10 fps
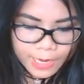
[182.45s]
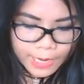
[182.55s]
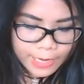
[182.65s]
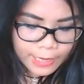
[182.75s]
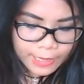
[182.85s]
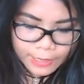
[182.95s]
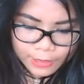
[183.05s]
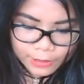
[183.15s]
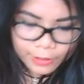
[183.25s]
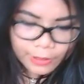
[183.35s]

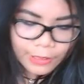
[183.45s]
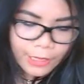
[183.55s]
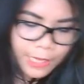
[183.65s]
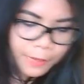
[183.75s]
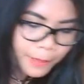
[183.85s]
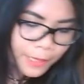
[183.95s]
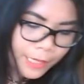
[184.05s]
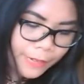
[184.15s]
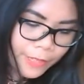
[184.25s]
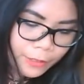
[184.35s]
and currently,
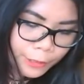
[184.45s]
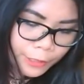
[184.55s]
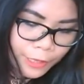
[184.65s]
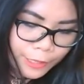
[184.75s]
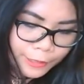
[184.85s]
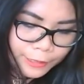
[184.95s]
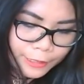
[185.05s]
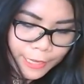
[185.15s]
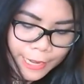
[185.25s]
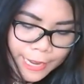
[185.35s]
believe it or not,
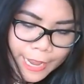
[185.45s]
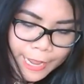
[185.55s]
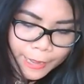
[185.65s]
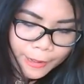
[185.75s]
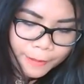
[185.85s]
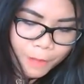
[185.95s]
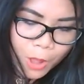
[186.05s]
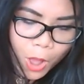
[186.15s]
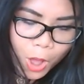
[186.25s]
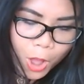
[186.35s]
I am
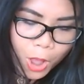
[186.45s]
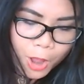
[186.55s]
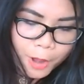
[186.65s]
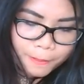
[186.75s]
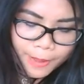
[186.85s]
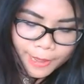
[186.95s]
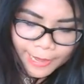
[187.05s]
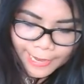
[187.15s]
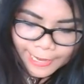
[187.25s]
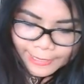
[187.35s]
on
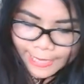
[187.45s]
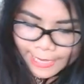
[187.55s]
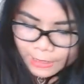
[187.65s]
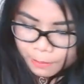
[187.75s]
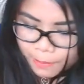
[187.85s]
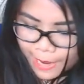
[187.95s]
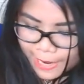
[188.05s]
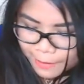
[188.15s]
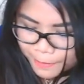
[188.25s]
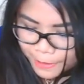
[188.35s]
my desk
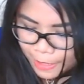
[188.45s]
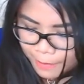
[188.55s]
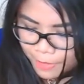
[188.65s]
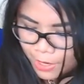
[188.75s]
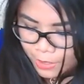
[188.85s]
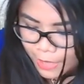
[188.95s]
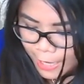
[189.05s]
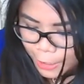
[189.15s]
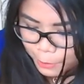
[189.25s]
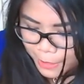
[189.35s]
bike. But I'm not
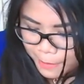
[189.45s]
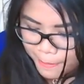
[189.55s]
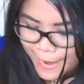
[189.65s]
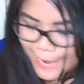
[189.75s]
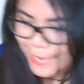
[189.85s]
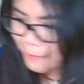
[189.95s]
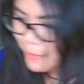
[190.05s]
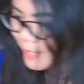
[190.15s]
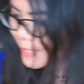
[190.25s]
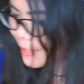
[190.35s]
actually biking
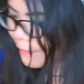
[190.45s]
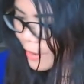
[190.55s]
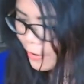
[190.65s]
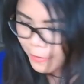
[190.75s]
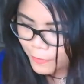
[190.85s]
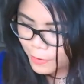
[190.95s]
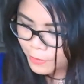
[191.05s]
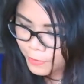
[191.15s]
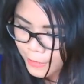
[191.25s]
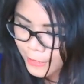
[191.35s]
because I'm very
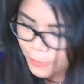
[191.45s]
focused in